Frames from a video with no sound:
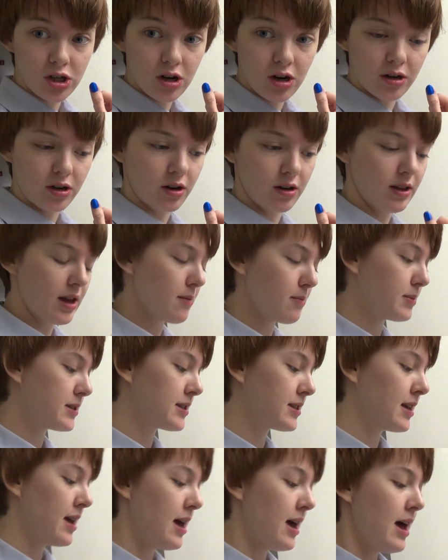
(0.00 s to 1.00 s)
on your
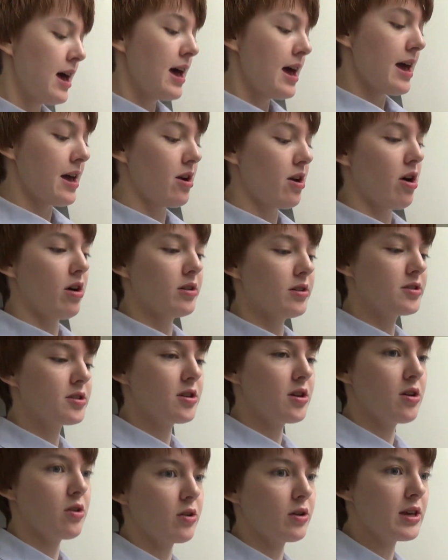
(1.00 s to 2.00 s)
lips. It also